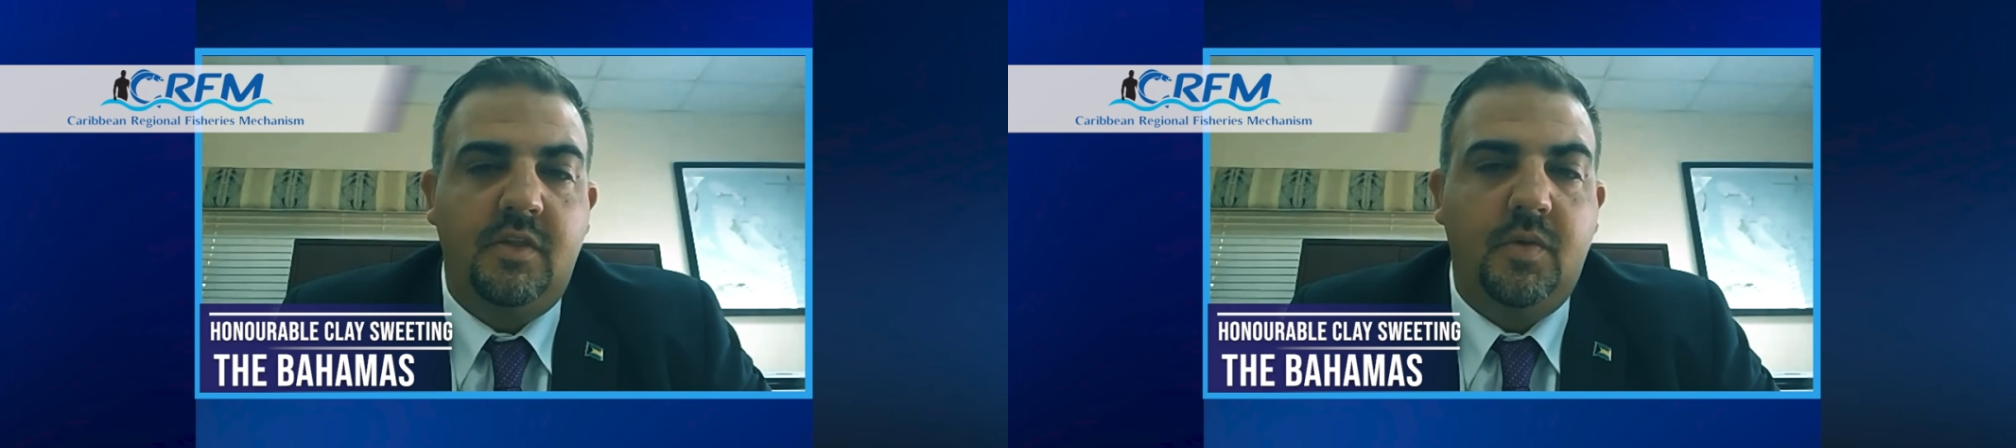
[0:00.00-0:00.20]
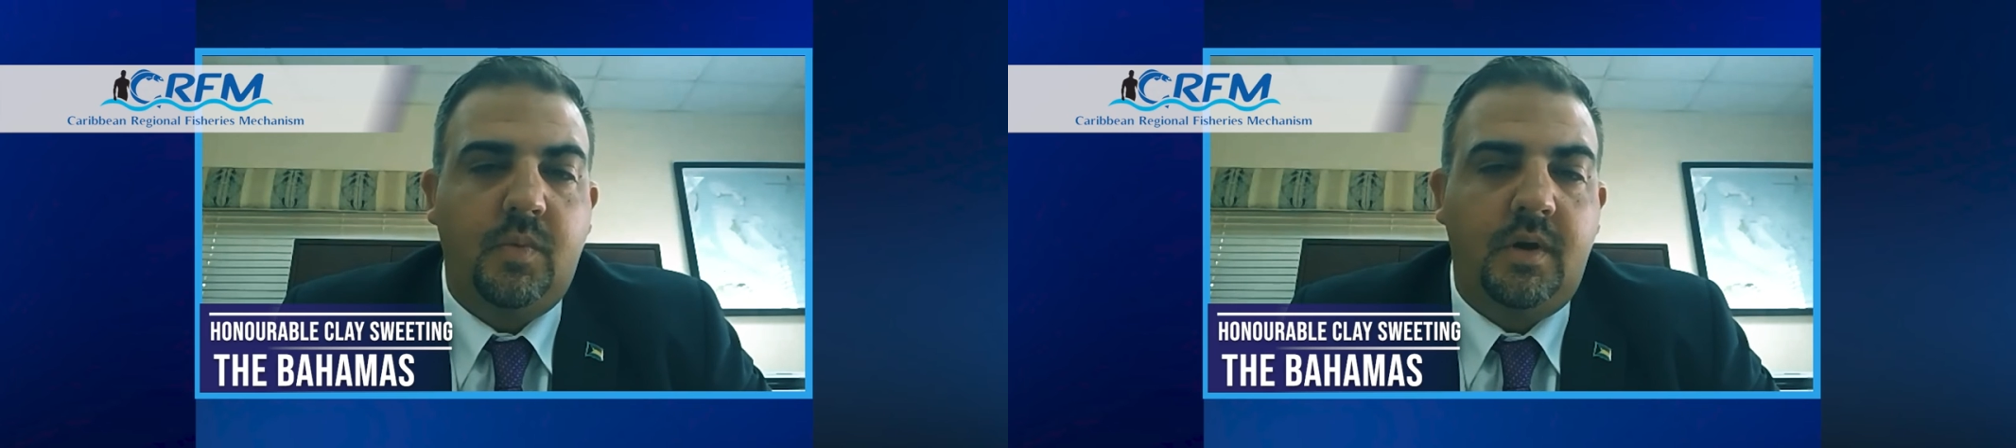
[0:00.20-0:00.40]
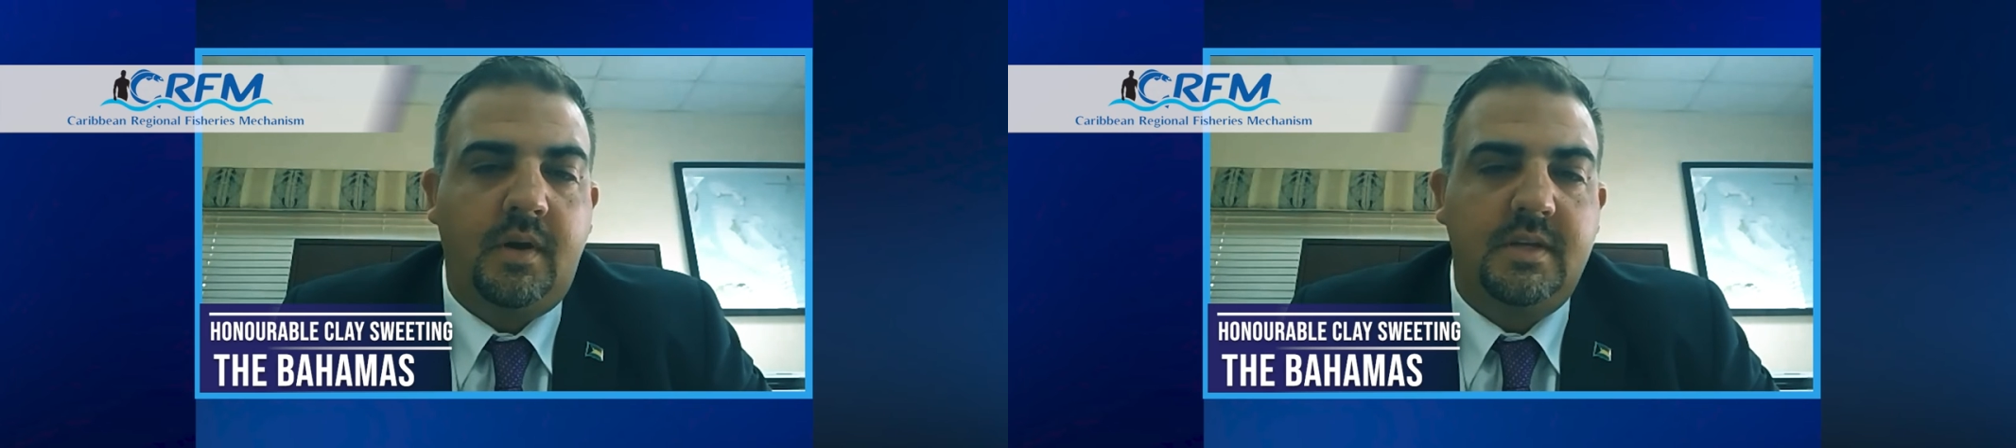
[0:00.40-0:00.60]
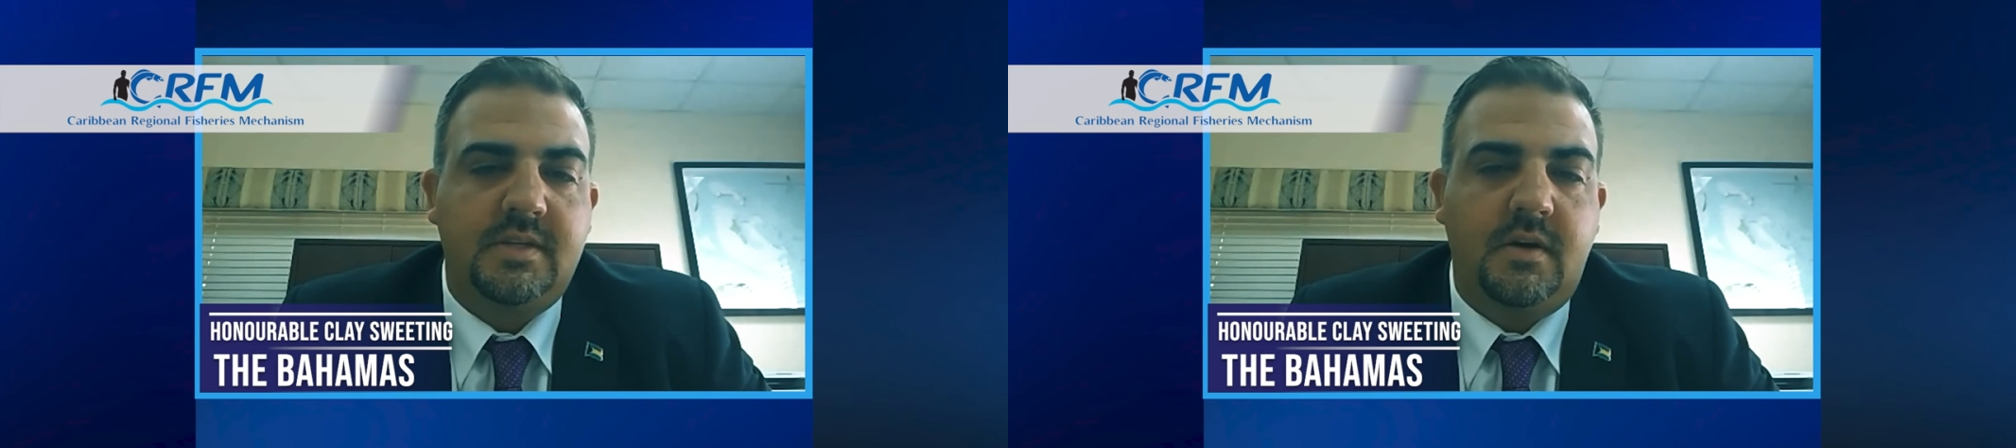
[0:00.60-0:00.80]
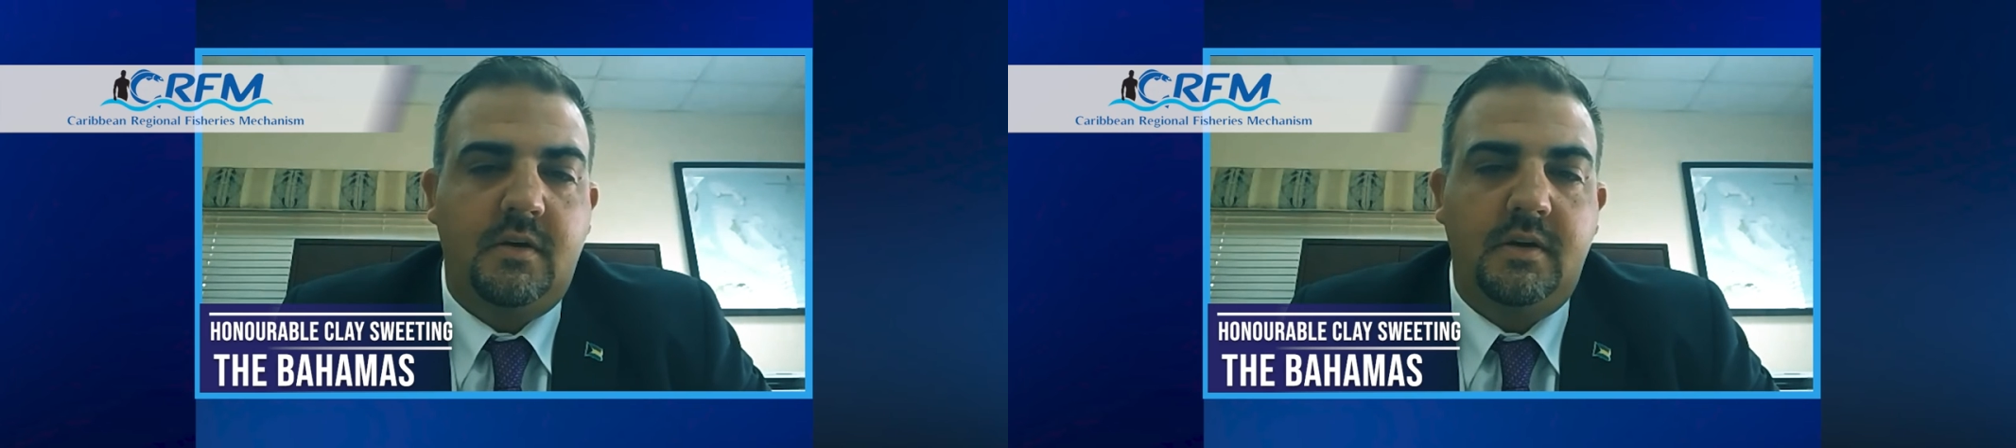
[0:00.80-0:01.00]
The work is
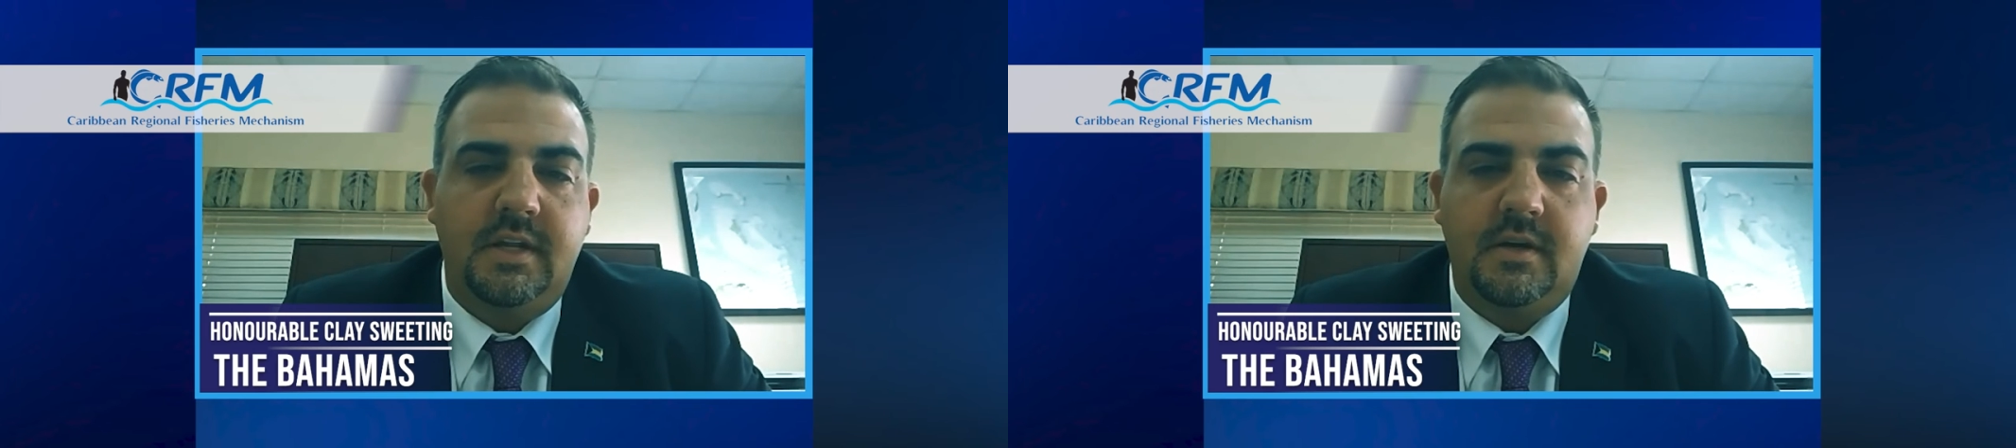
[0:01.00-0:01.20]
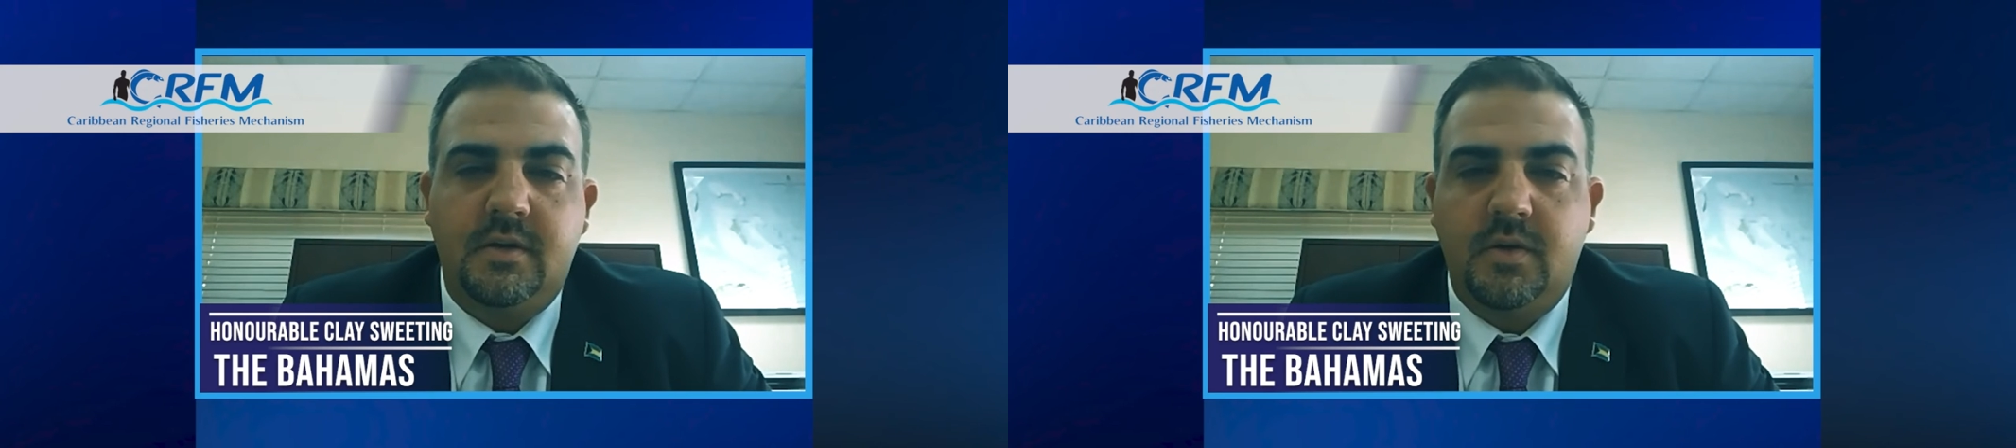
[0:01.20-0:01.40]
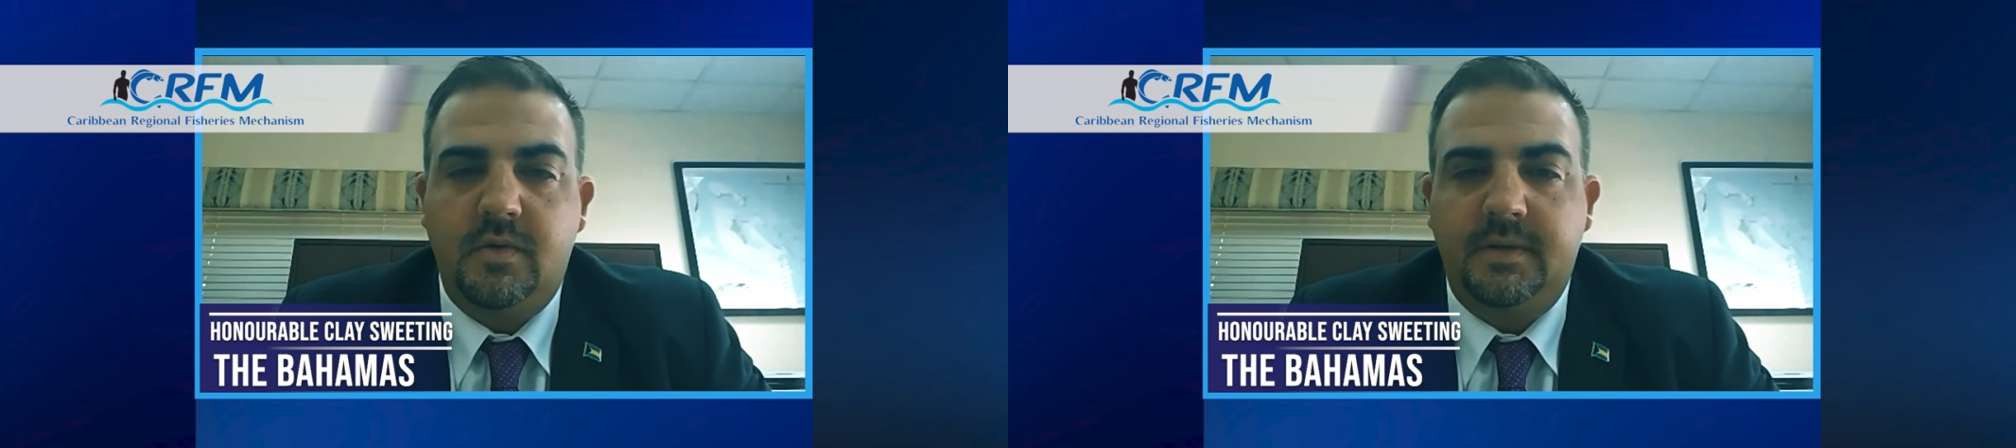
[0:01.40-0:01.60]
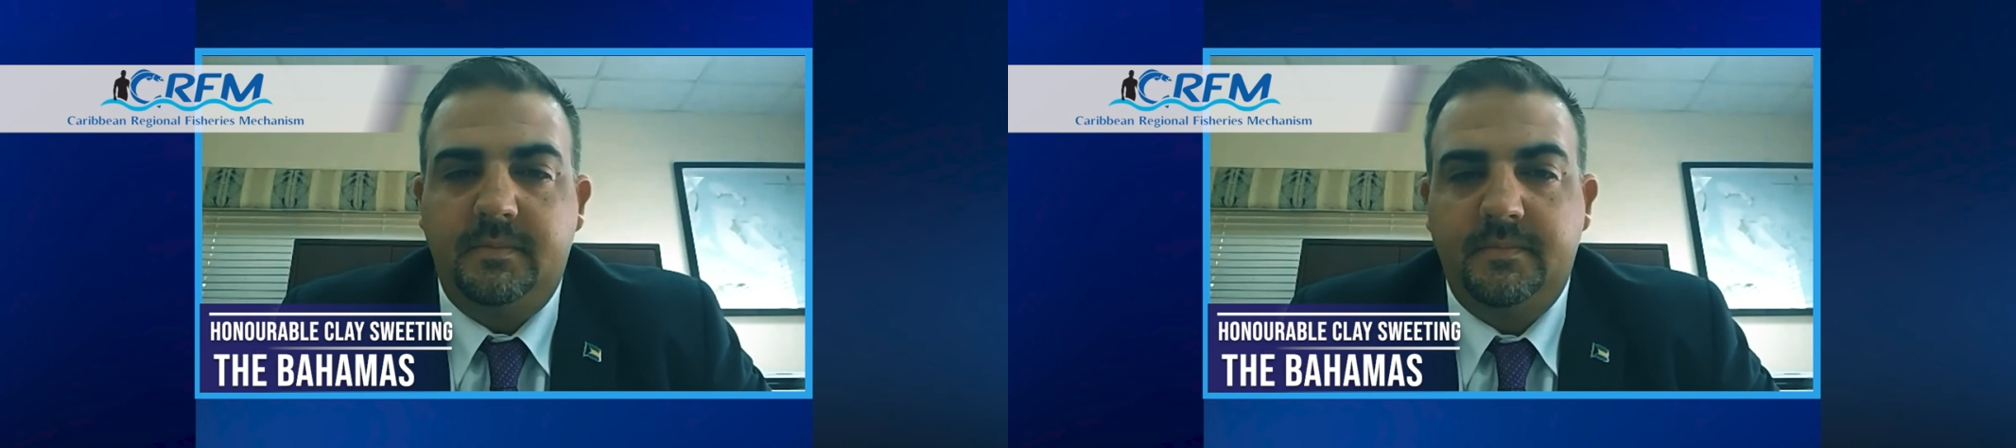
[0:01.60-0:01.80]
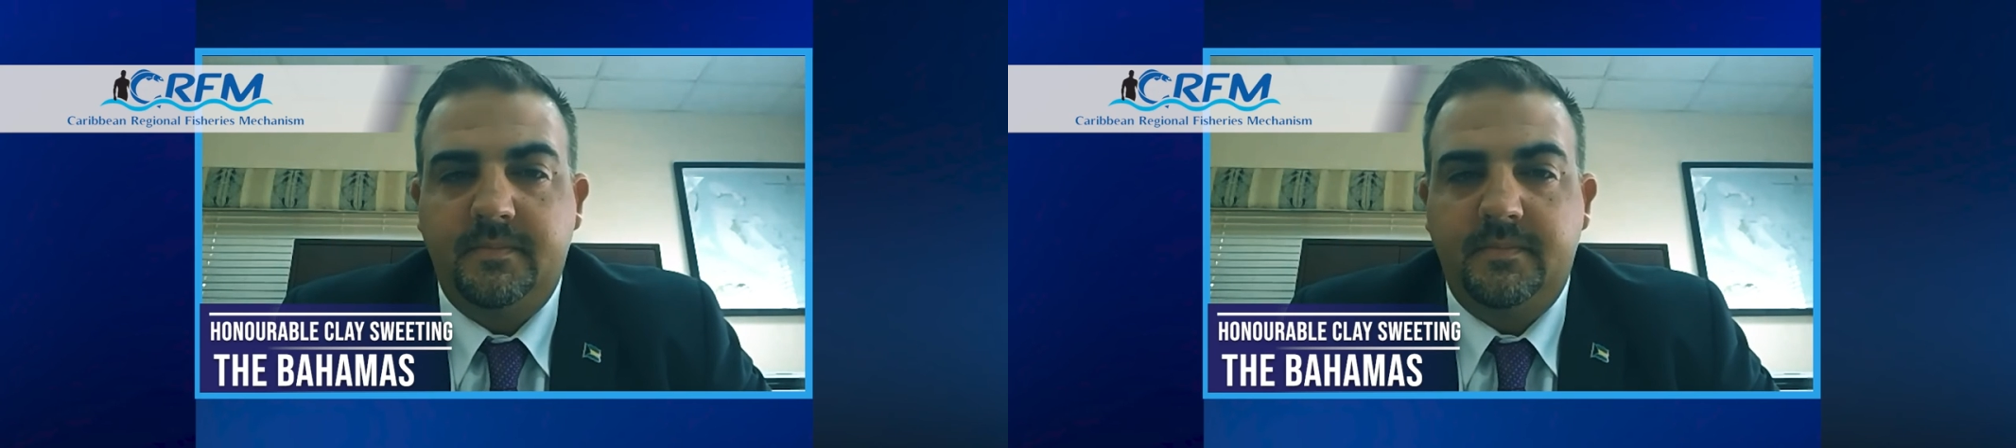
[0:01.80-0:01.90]
currently ongoing.